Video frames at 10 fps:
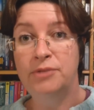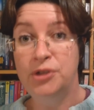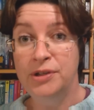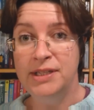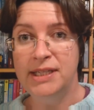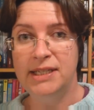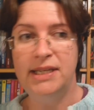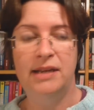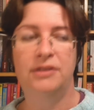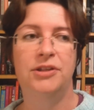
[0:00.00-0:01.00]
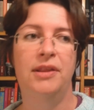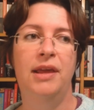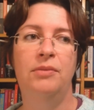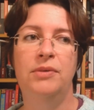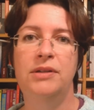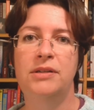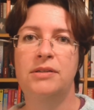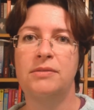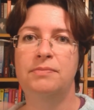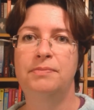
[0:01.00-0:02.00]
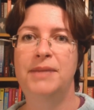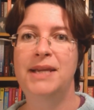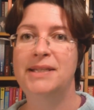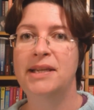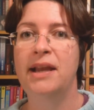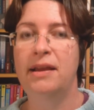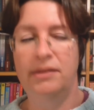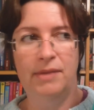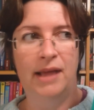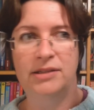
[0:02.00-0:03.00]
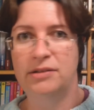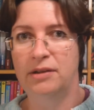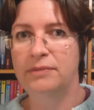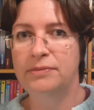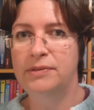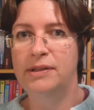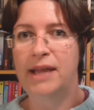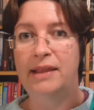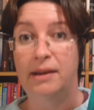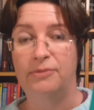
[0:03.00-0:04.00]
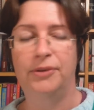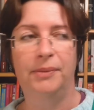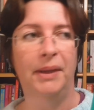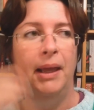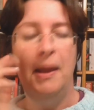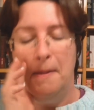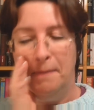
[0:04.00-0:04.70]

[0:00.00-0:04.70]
June the 16th, so that was yesterday as of the day that I'm filming.